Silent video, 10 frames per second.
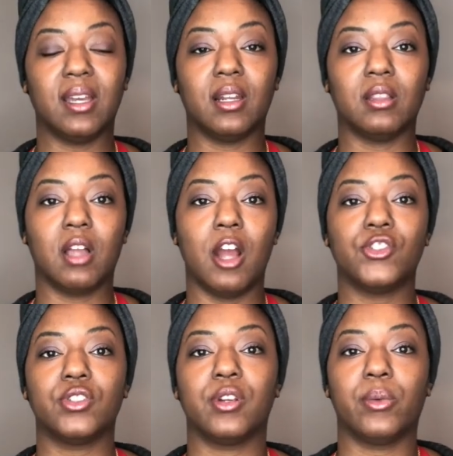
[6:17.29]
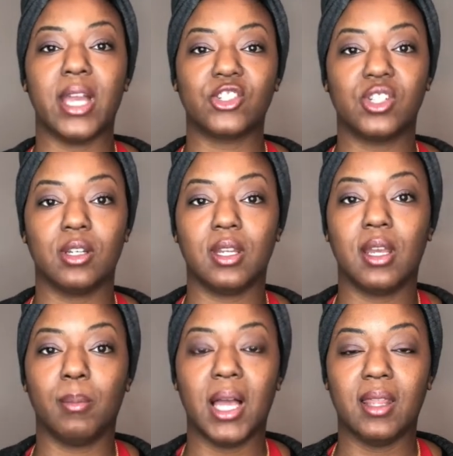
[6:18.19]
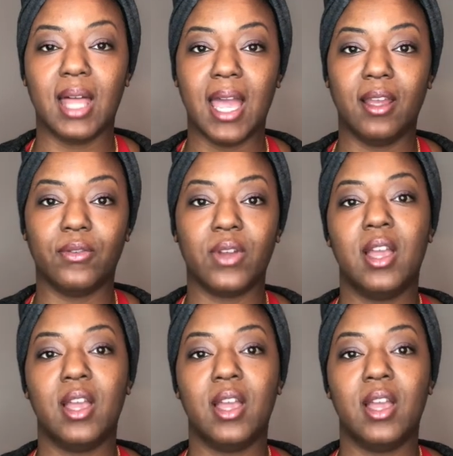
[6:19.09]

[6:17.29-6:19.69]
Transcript: in a larger direction in my life